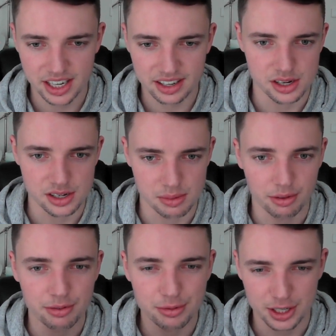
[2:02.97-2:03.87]
Theory is a
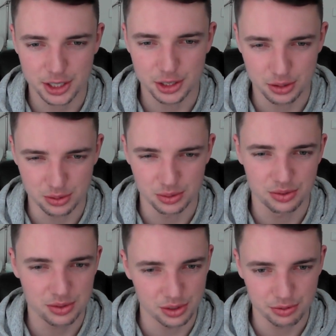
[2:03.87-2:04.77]
professional
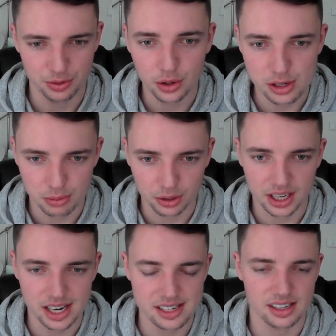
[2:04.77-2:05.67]
sort of focused
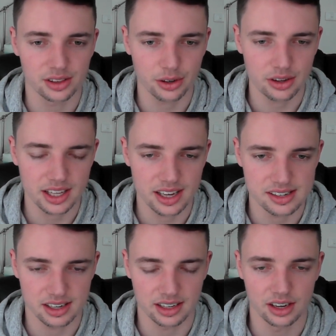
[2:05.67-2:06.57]
podcast, and a lot of the
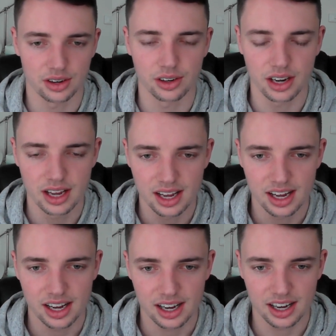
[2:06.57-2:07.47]
guests I get on,
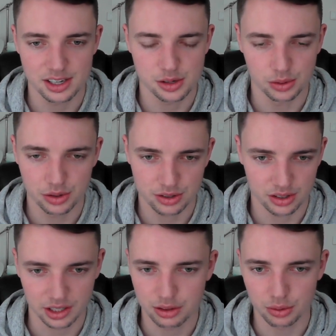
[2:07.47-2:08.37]
I source
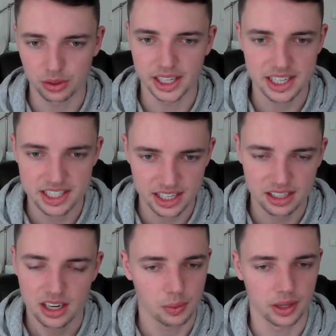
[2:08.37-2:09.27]
like through
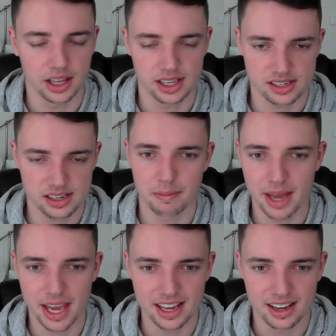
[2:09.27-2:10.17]
LinkedIn, whether that's
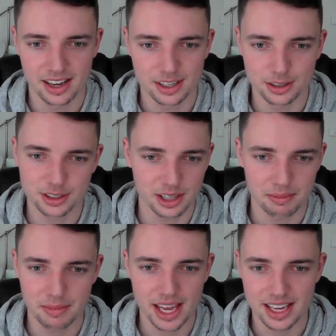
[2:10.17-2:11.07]
usually
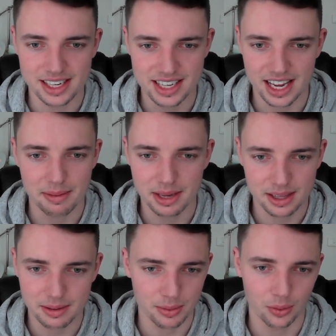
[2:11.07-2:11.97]
me DMing
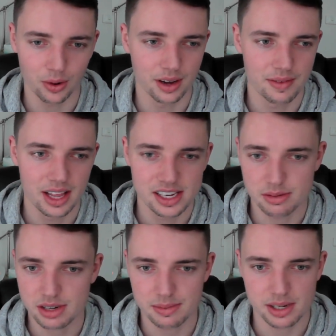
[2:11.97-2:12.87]
them, or
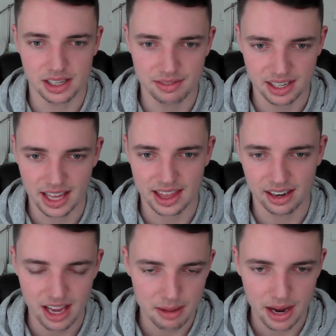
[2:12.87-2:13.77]
sometimes I'll even get
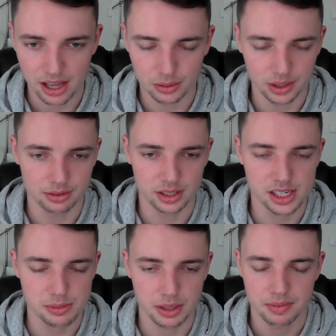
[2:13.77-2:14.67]
their email or whatever it
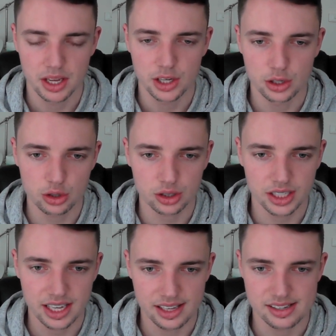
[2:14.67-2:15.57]
is, but
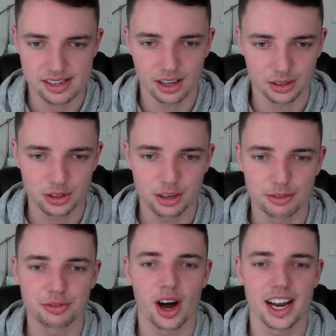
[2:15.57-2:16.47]
usually I'll try and
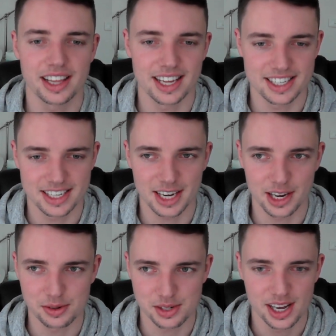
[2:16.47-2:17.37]
find their
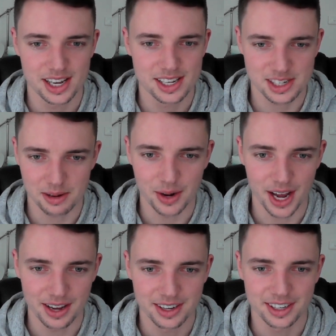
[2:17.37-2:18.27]
details
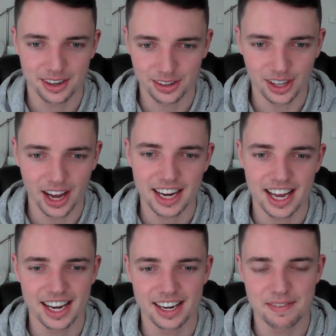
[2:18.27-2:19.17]
somewhere online.
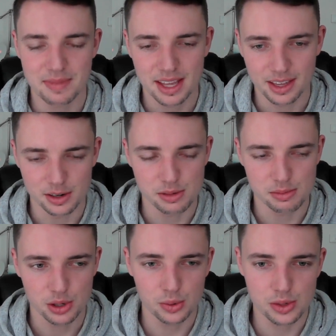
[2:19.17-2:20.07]
And there are some
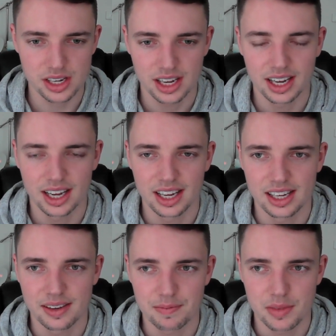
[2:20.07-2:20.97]
tools.
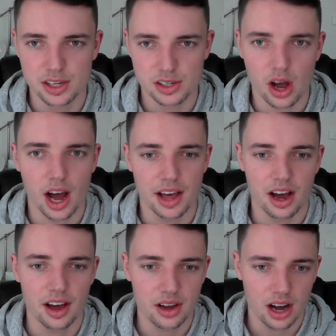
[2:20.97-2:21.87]
So
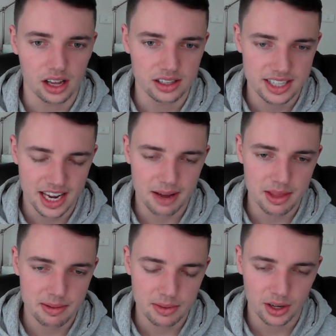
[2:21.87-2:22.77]
either I'll DM
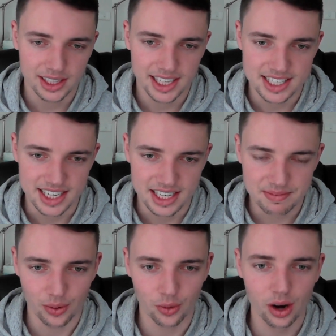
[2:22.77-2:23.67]
them on LinkedIn,
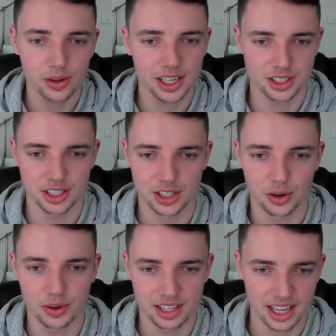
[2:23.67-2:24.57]
or I will actually
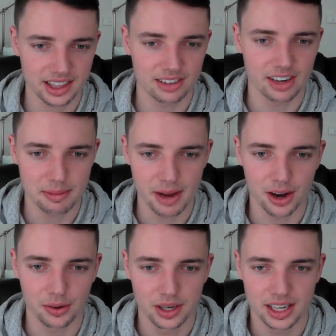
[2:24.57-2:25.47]
go and get their
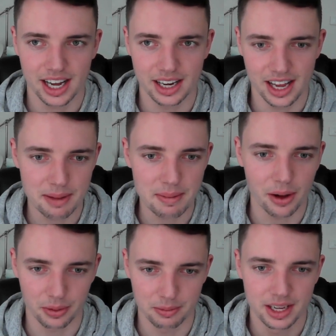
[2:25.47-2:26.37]
email and
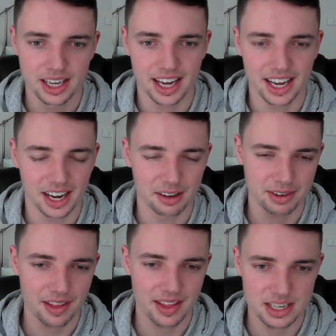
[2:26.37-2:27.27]
email them. And I
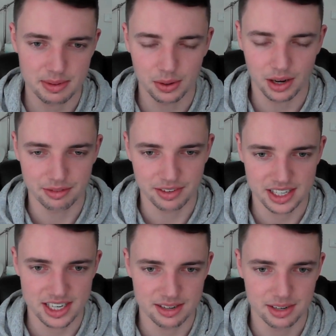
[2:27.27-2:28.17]
found that to be quite
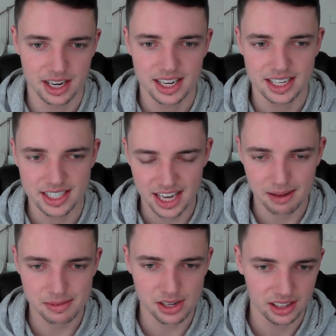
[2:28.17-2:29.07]
effective.
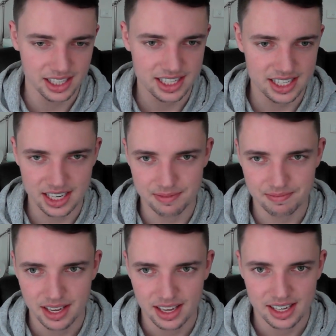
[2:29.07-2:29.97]
DMs on
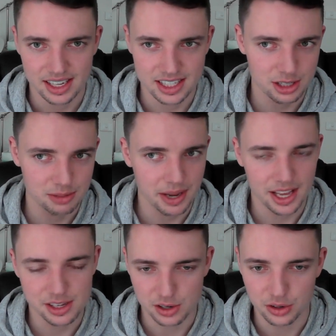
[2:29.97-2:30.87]
LinkedIn, it
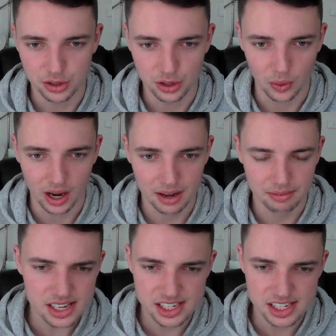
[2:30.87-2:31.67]
depends on who you are.